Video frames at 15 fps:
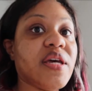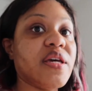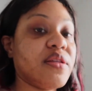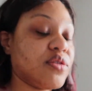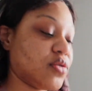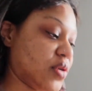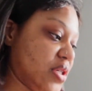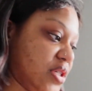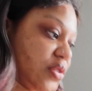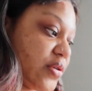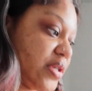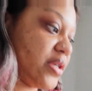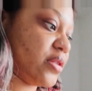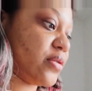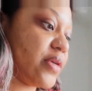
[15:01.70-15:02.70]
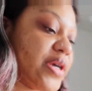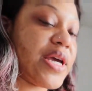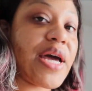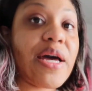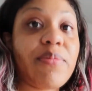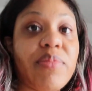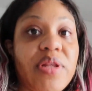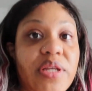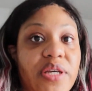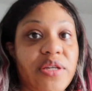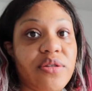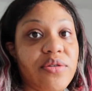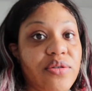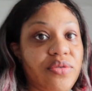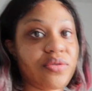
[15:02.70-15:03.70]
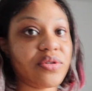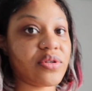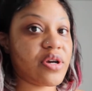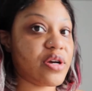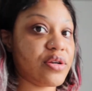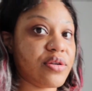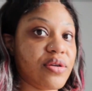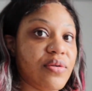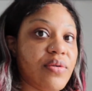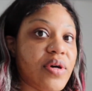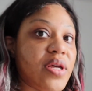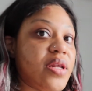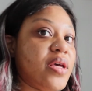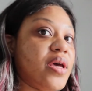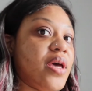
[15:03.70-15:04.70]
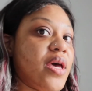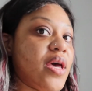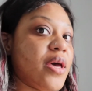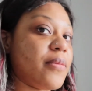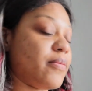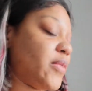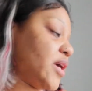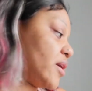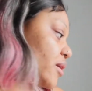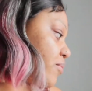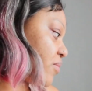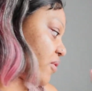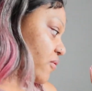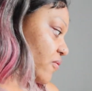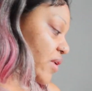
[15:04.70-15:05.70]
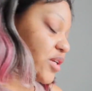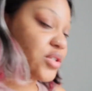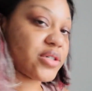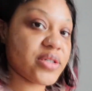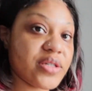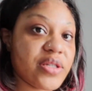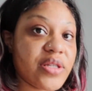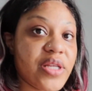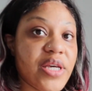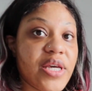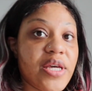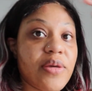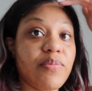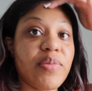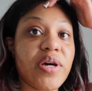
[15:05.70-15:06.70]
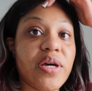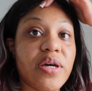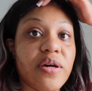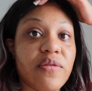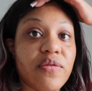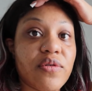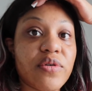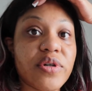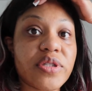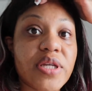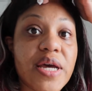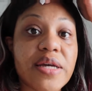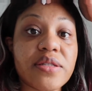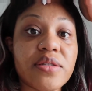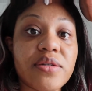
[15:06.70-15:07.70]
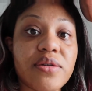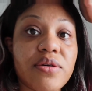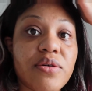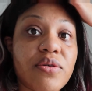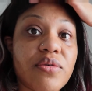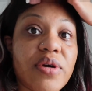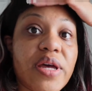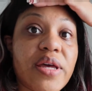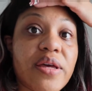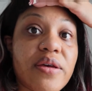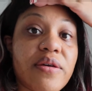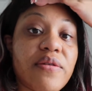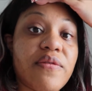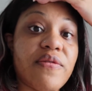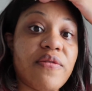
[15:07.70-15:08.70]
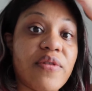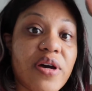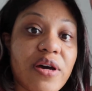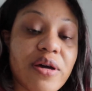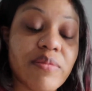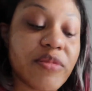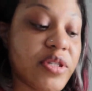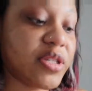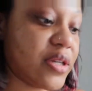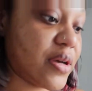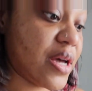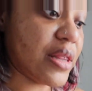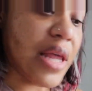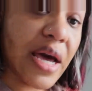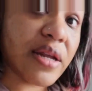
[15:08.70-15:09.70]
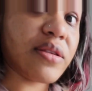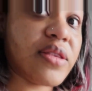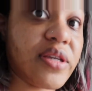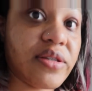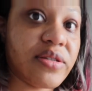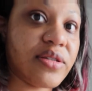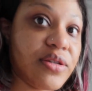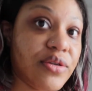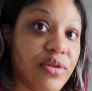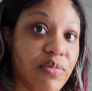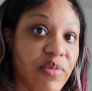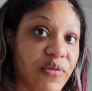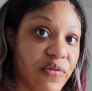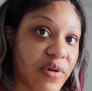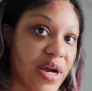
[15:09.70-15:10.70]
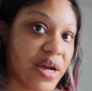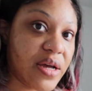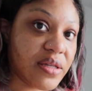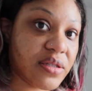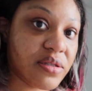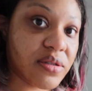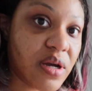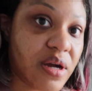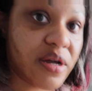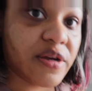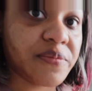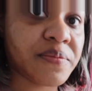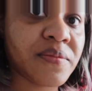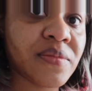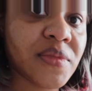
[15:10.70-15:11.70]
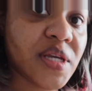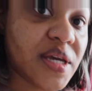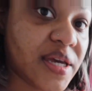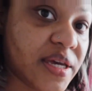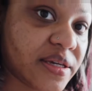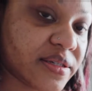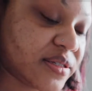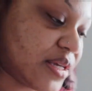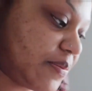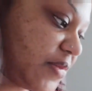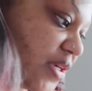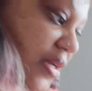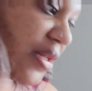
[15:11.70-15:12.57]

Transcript: in 2023 i plan to start doing makeup professionally but of course i still have um, a lot of things to do before i start accepting